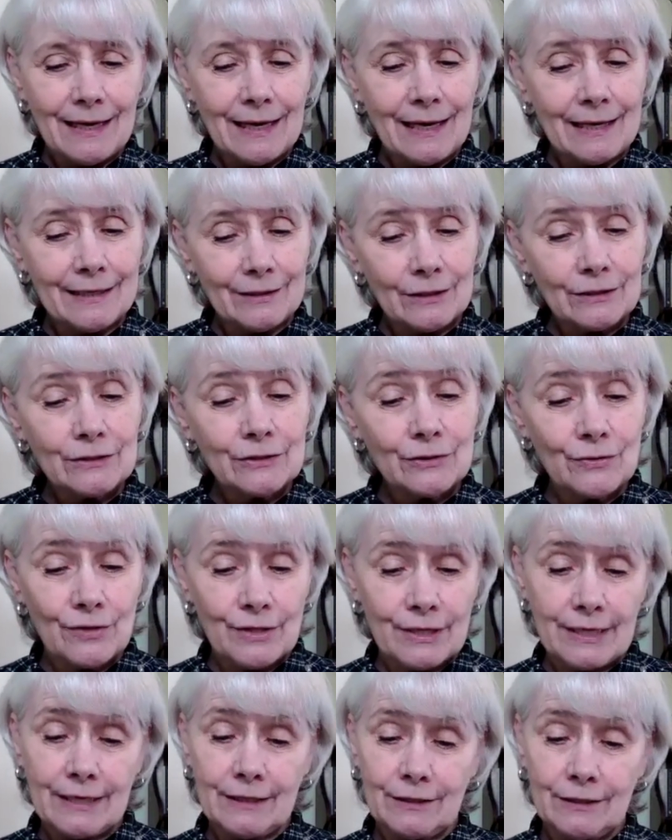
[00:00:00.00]
I also
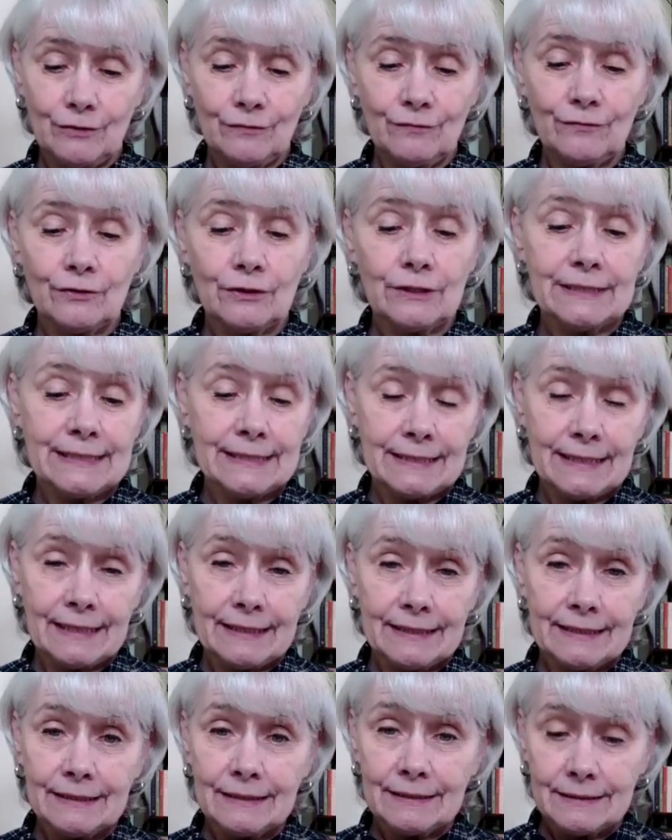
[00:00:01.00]
thank you for
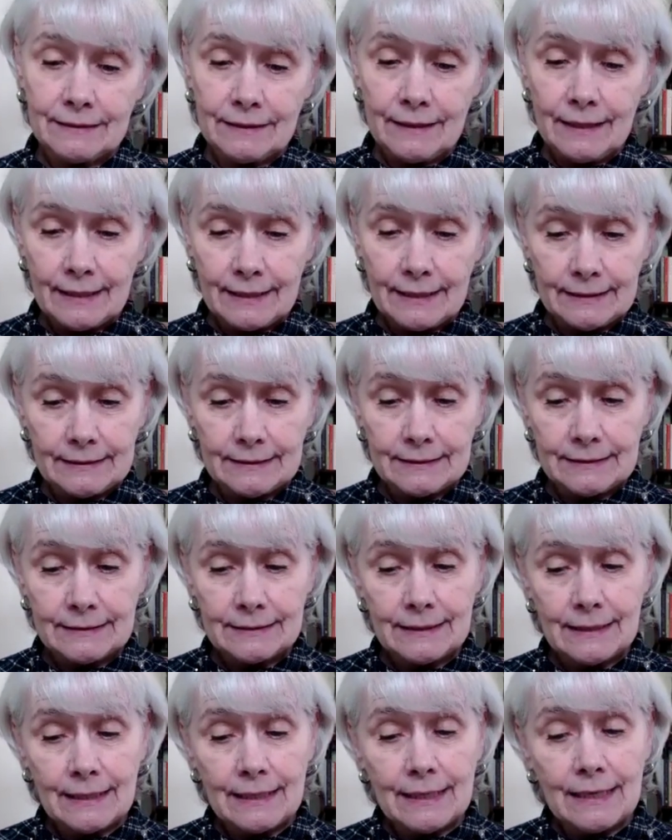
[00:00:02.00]
assigning us lines.
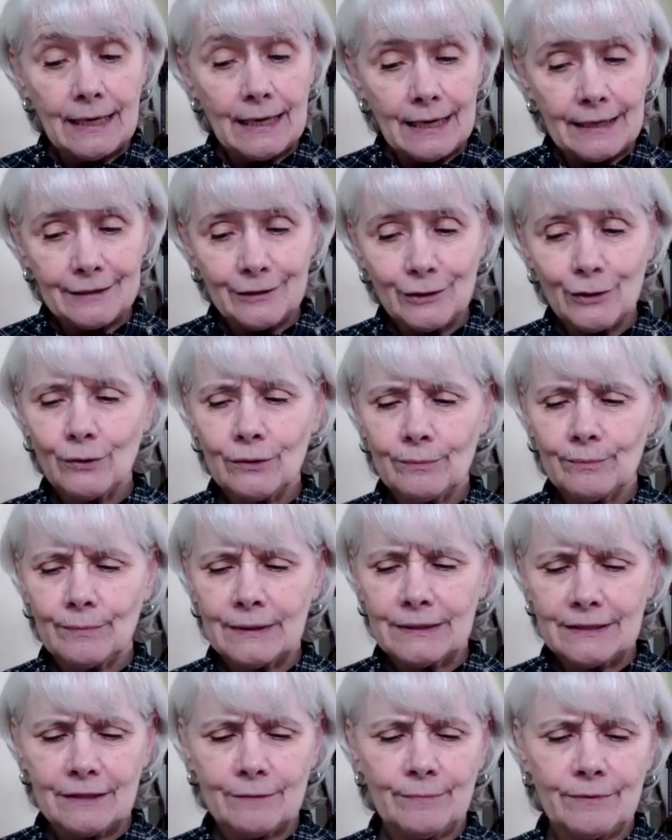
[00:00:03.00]
I know it
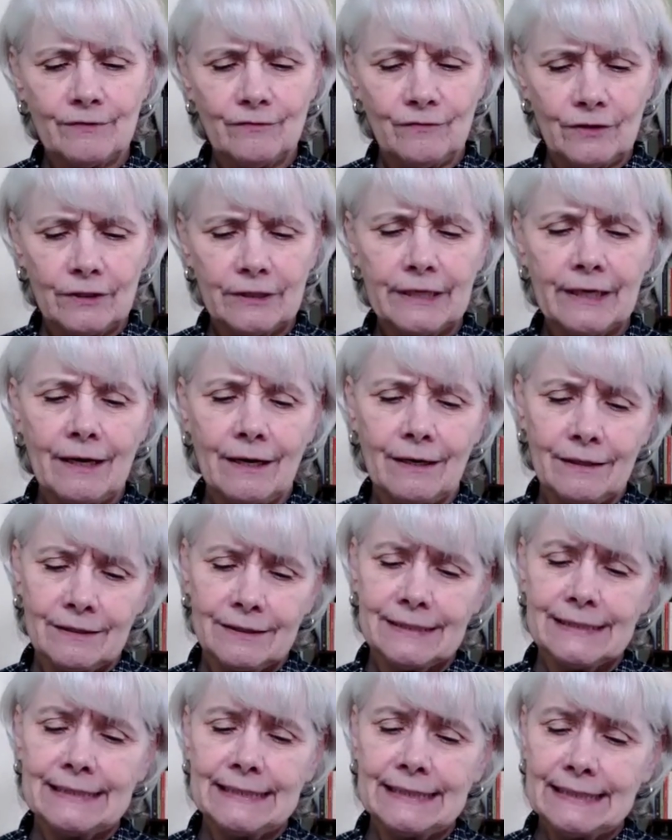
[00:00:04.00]
must have been very hard
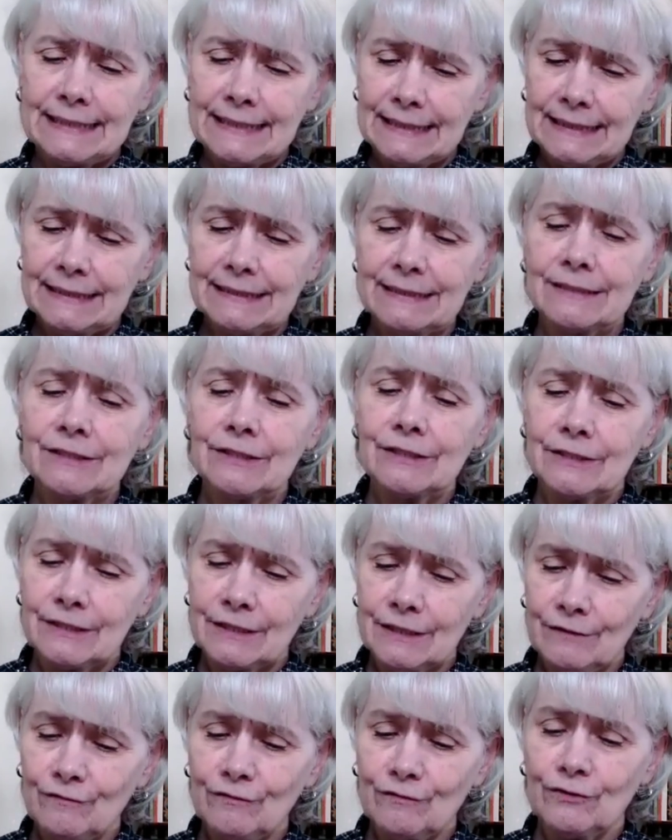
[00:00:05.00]
and tedious to
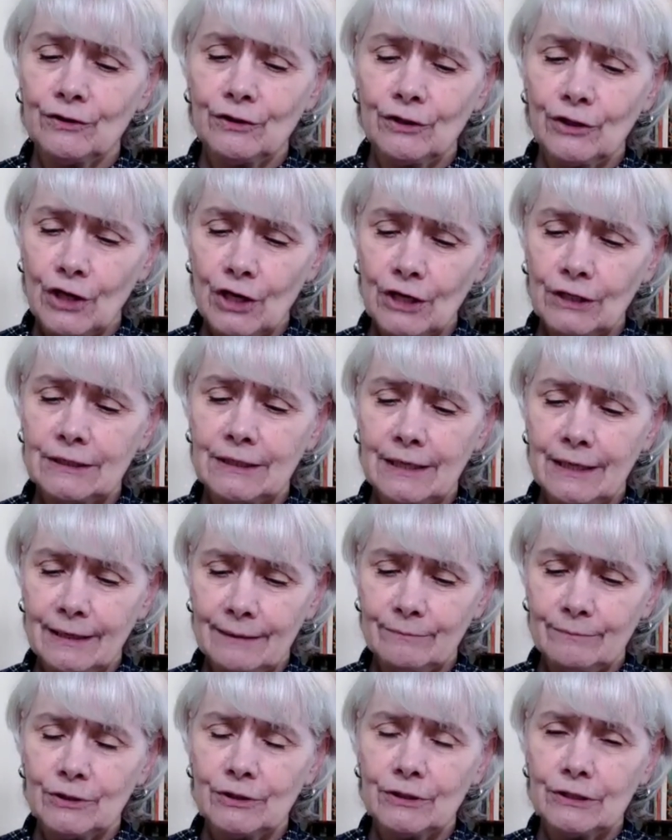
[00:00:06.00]
sit for a long
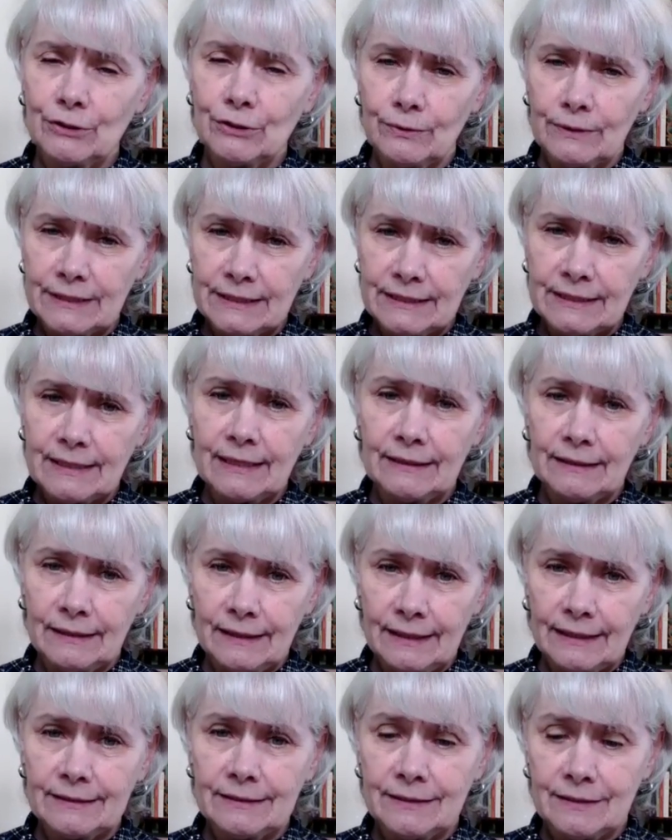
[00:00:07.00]
time just to assign
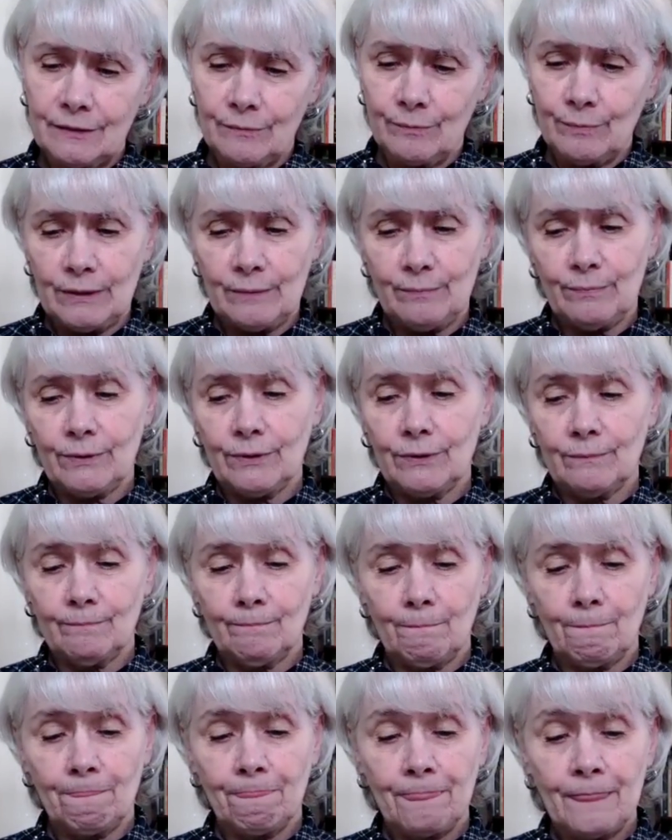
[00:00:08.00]
lines to people.
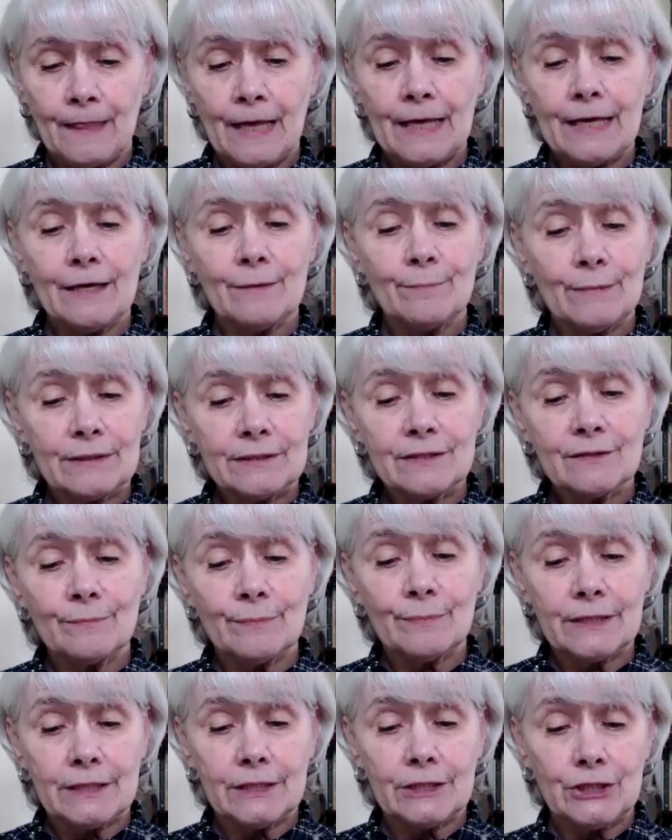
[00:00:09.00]
It must have
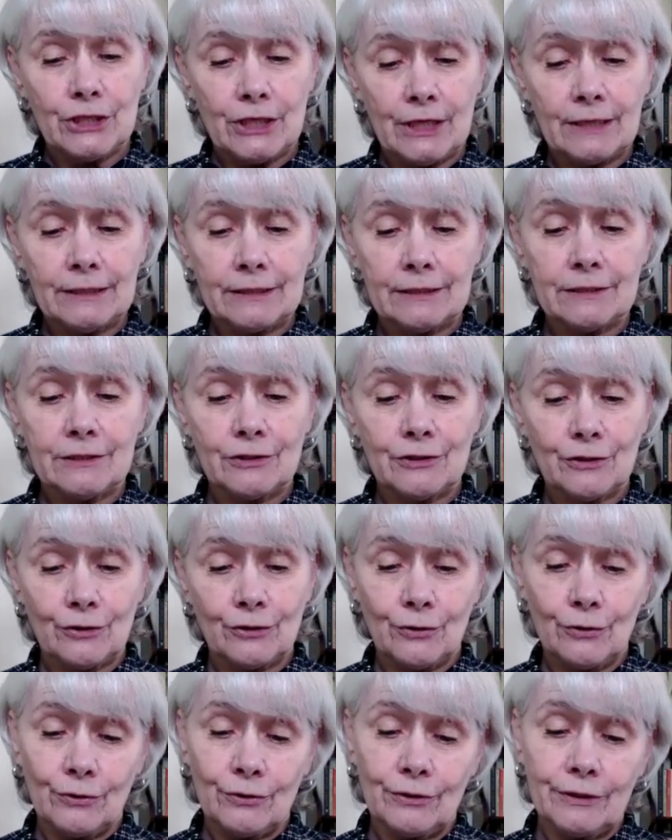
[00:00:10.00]
been a challenge to
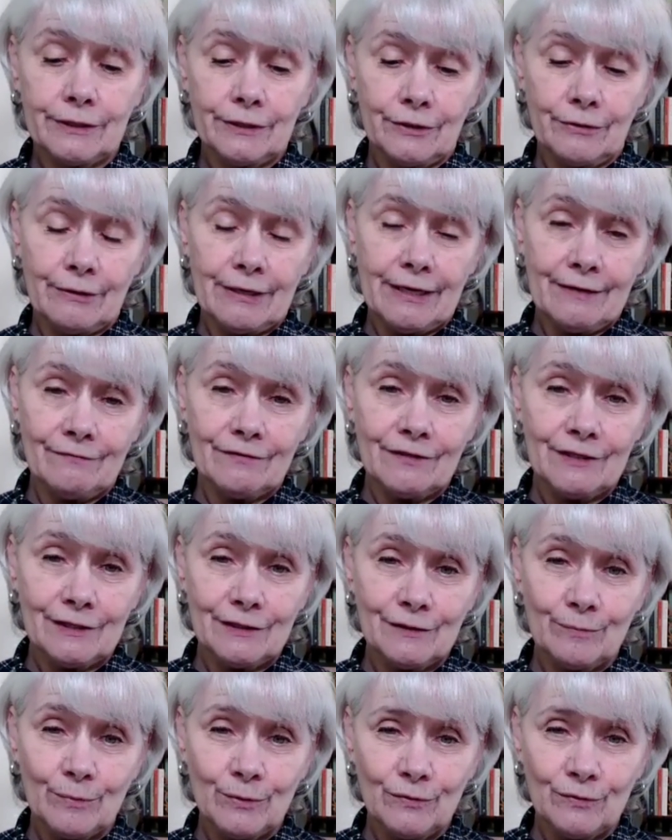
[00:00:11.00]
choreograph
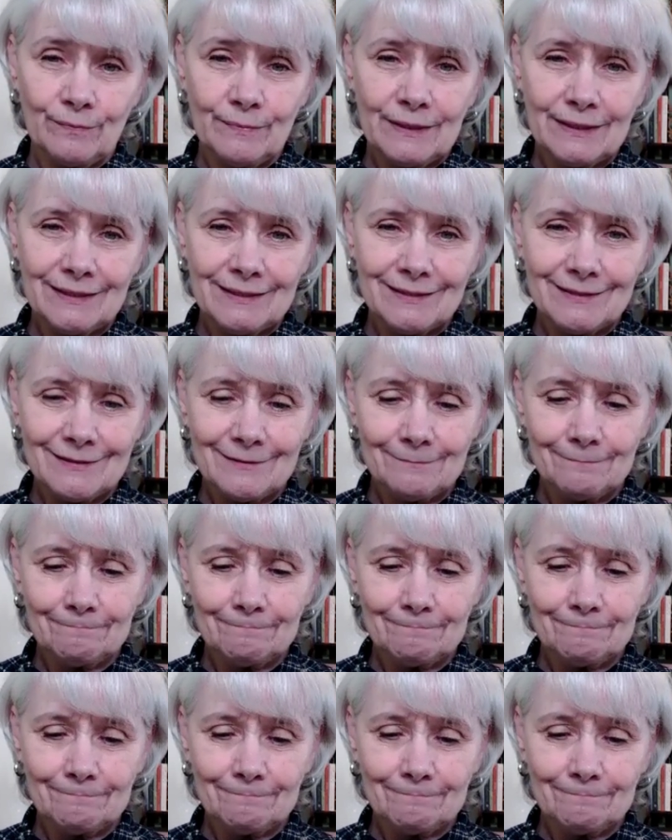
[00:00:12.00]
these movements.